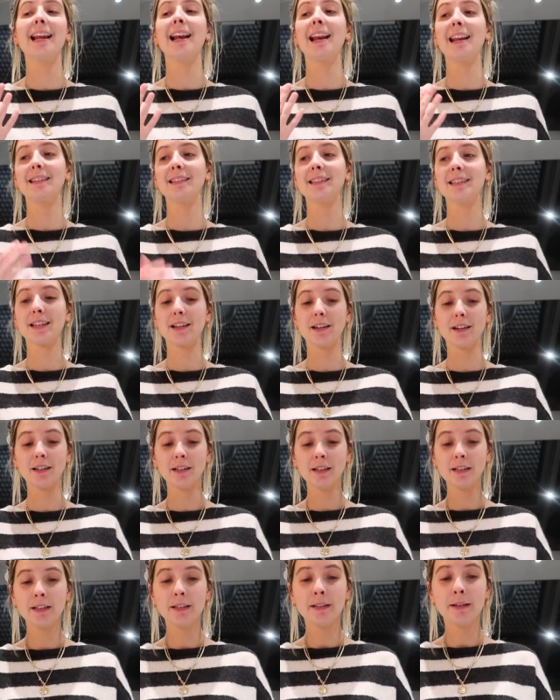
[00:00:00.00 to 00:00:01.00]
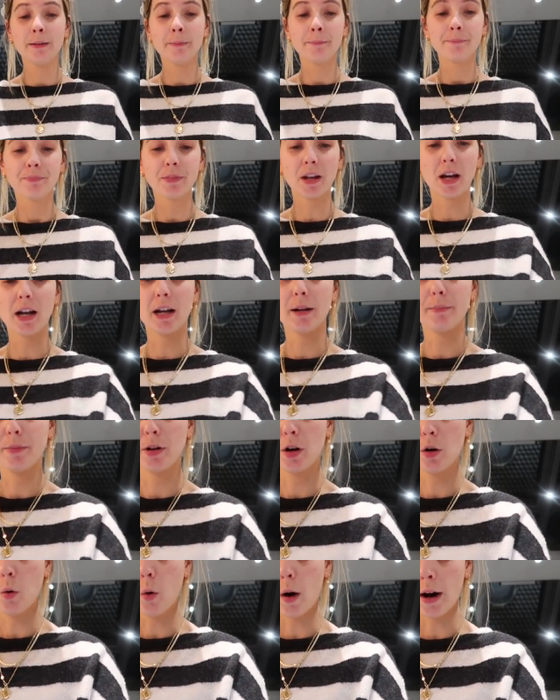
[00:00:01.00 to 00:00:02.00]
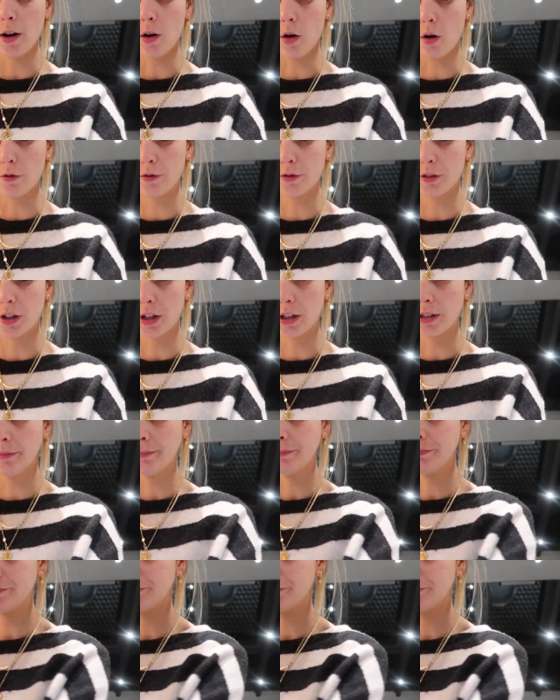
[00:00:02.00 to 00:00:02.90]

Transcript: cleanser um, quite often,